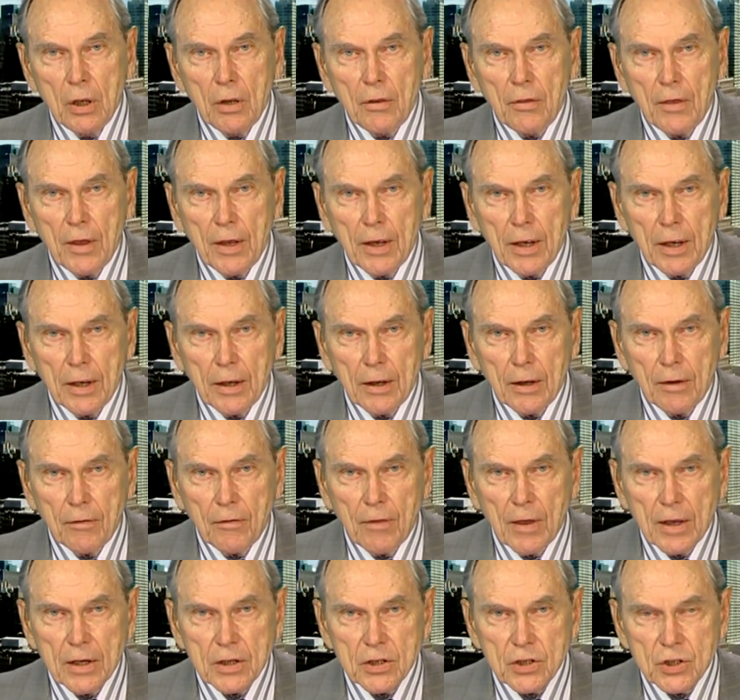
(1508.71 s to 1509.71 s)
they,
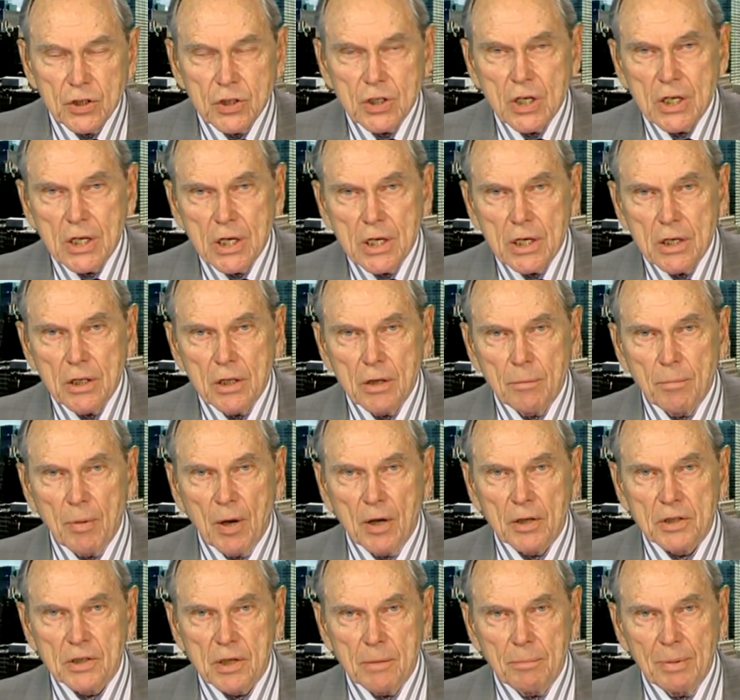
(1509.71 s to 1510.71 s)
they see the
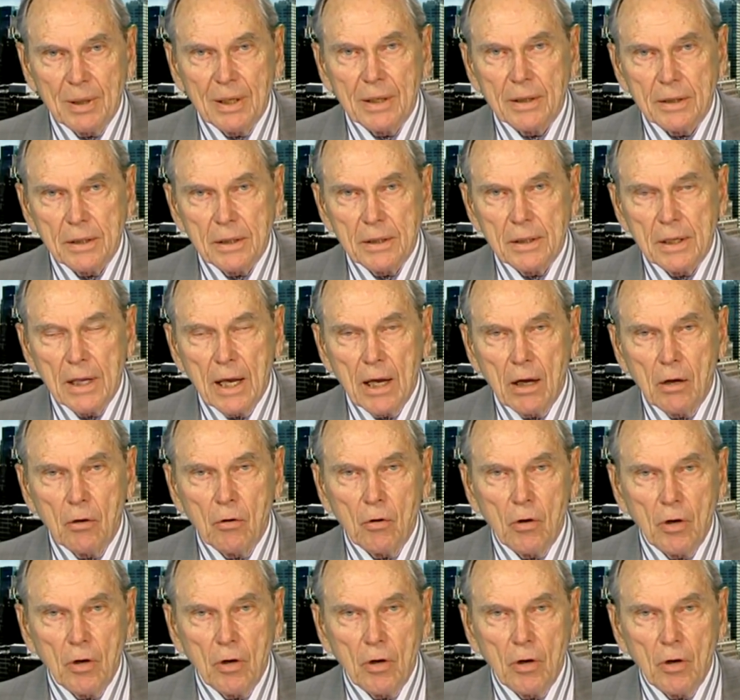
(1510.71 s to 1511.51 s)
possibility now